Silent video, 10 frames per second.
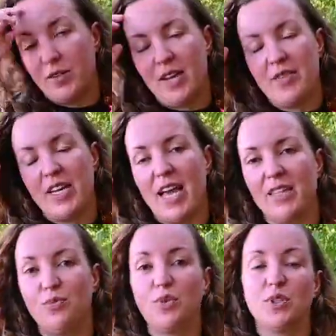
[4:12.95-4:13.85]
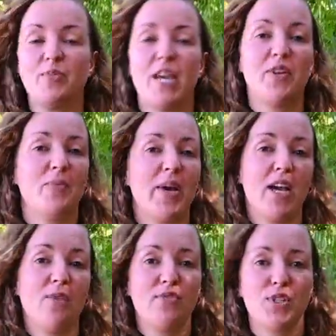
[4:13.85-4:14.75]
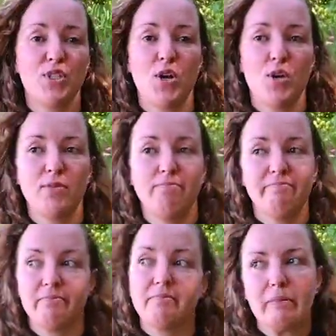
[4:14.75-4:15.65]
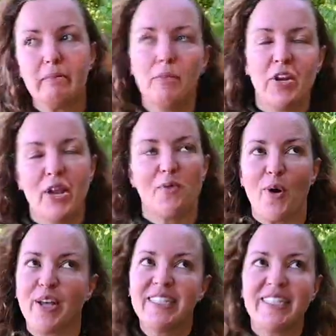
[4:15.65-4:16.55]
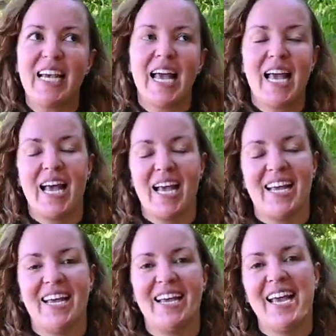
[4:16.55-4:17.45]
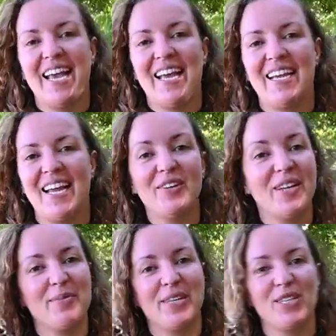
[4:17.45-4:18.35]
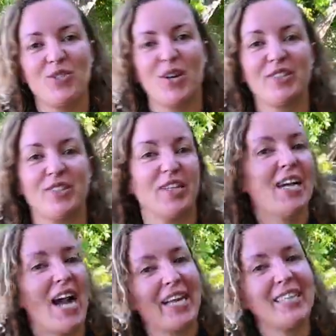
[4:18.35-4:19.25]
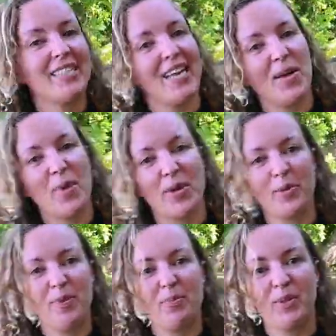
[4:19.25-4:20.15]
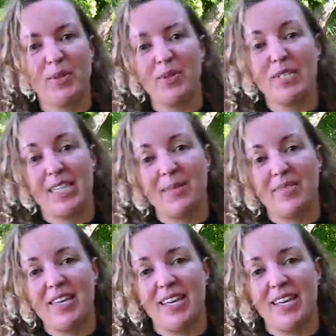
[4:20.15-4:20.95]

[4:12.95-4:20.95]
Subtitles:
diving has forced me out of my comfort zone more than once. And now that I'm an instructor, I get to help other people do the same thing.